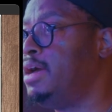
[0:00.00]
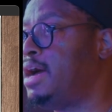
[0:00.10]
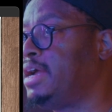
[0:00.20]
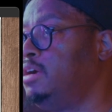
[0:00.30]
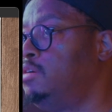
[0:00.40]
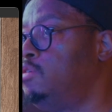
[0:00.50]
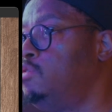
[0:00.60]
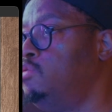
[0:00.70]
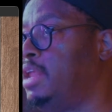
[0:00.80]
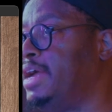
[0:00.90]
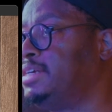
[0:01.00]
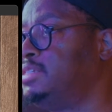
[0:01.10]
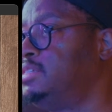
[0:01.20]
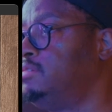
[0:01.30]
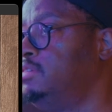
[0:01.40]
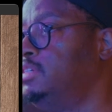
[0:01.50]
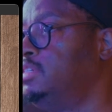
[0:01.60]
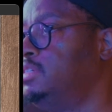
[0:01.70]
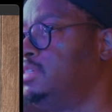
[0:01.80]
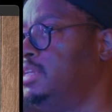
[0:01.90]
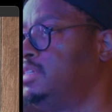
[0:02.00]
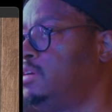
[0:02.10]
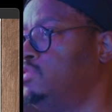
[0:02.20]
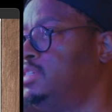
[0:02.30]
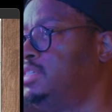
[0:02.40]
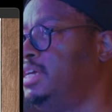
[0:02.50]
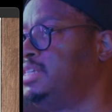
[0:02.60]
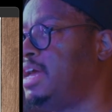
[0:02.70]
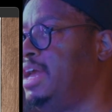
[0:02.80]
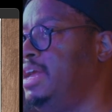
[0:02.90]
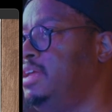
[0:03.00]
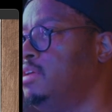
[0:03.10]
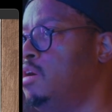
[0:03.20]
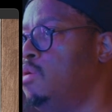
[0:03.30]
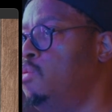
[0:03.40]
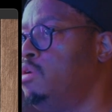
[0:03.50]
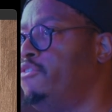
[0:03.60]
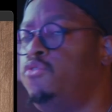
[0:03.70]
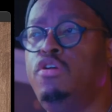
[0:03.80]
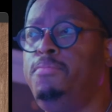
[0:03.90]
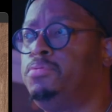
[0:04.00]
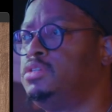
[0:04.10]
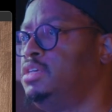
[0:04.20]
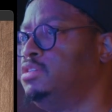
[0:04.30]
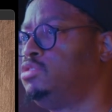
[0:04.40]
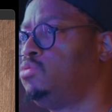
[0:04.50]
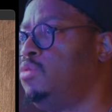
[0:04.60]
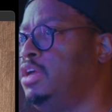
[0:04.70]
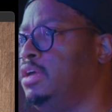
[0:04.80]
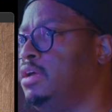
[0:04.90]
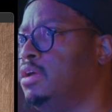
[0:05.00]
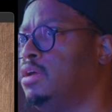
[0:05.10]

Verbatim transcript: I can go like this is, let's go 6/8 with a 40% swing.